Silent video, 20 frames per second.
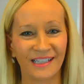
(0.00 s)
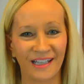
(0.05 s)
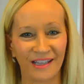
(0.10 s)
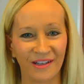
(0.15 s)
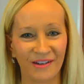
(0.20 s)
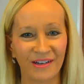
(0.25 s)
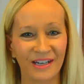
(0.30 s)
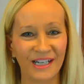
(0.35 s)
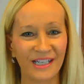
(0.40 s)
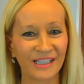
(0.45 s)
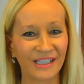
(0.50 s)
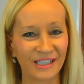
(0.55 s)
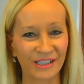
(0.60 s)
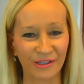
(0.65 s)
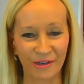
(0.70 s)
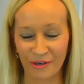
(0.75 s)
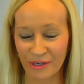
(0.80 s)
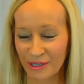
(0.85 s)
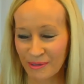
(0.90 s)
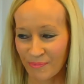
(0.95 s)
than there is in
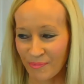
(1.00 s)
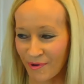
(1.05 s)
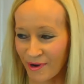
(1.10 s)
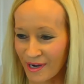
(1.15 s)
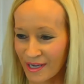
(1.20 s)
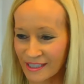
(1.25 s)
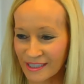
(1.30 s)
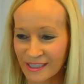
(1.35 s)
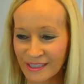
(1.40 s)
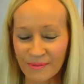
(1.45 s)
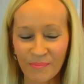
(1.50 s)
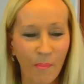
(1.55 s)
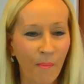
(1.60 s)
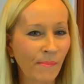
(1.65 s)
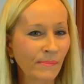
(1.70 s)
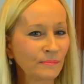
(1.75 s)
turkey breasts.